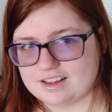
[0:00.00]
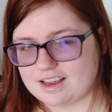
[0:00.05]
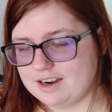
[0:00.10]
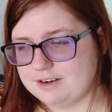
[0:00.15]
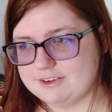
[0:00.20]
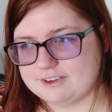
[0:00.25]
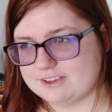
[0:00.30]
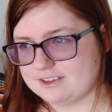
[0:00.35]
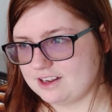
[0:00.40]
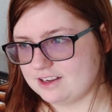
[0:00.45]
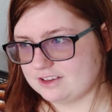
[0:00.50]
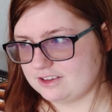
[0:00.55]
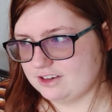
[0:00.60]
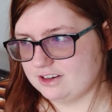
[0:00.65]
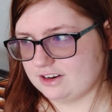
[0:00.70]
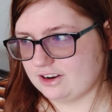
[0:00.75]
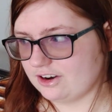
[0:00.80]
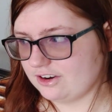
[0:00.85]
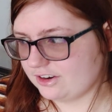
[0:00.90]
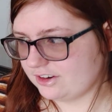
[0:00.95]
it. I'm just not
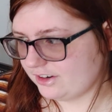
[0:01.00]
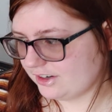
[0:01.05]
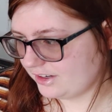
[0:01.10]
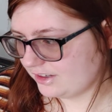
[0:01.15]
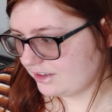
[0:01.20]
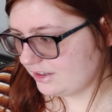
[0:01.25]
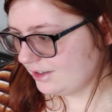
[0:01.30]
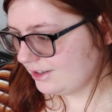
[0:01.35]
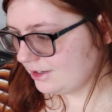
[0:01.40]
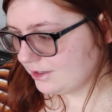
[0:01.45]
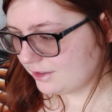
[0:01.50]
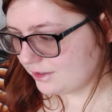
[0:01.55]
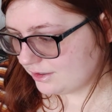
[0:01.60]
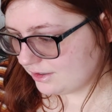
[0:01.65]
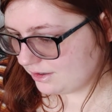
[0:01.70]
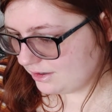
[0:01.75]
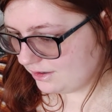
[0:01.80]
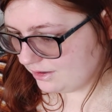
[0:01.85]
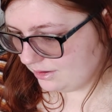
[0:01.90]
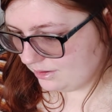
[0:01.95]
good at gardening.
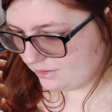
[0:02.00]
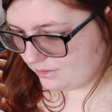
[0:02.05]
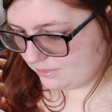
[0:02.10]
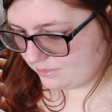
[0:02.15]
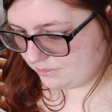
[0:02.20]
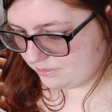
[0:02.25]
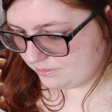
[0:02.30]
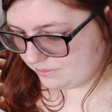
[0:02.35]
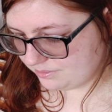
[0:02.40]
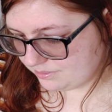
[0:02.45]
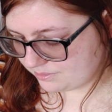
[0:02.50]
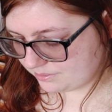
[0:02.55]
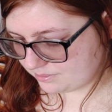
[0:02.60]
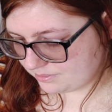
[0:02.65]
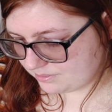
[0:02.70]
Um,